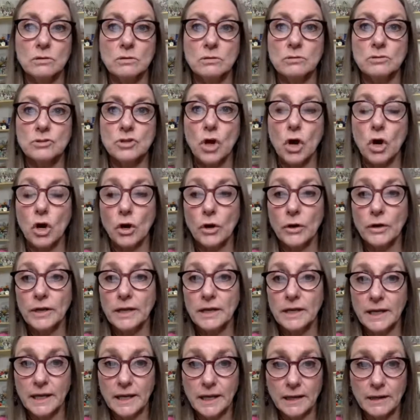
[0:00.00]

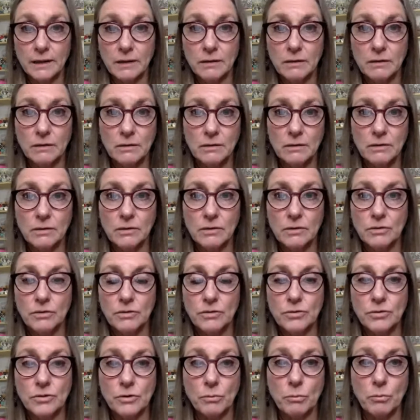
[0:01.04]
targeting
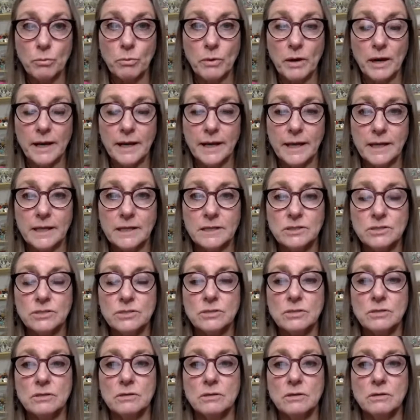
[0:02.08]
the
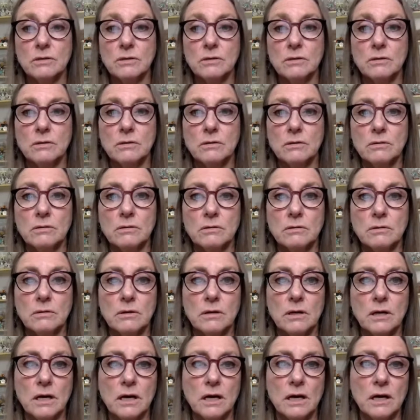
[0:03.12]
right
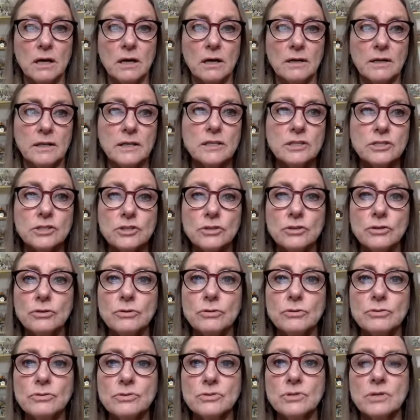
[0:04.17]

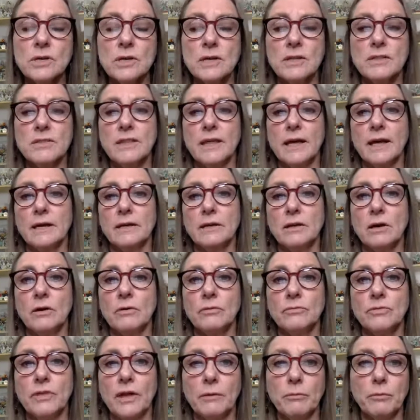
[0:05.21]
issues, that
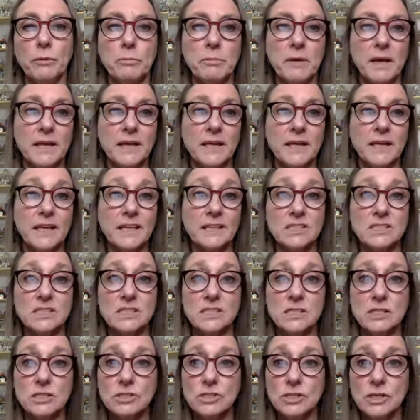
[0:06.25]
we're making
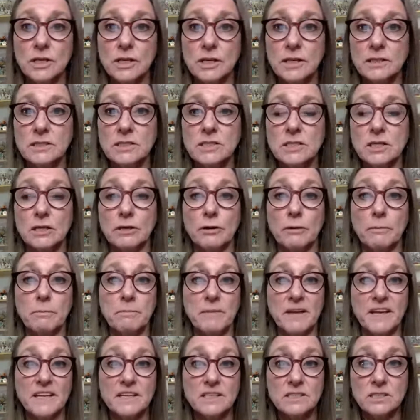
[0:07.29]
decisions that are
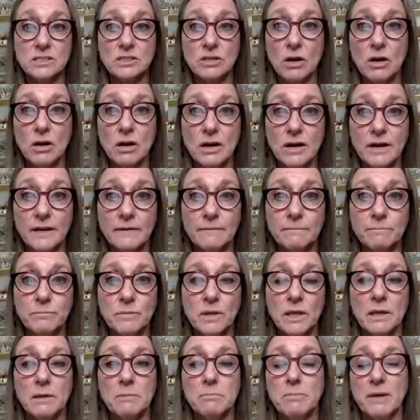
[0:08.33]
based on
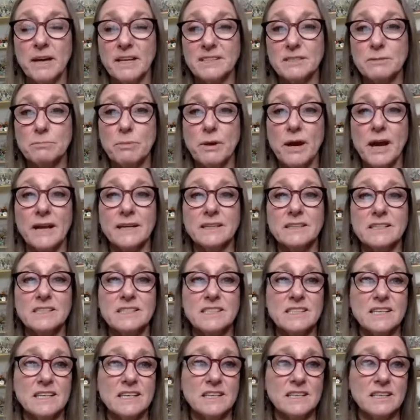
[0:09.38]
best
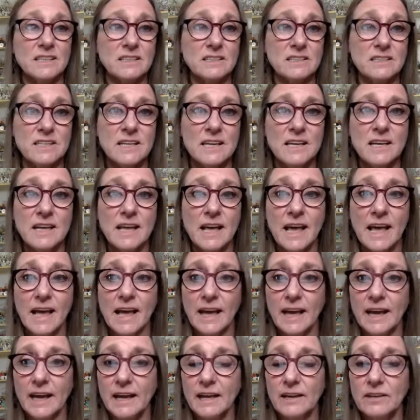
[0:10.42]
practices,
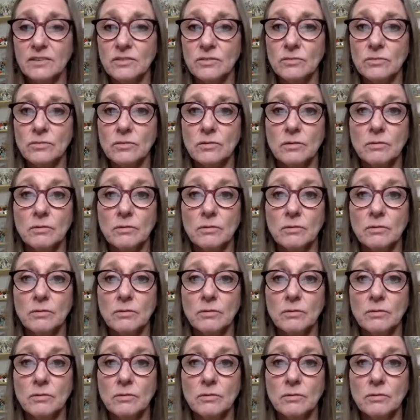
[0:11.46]
and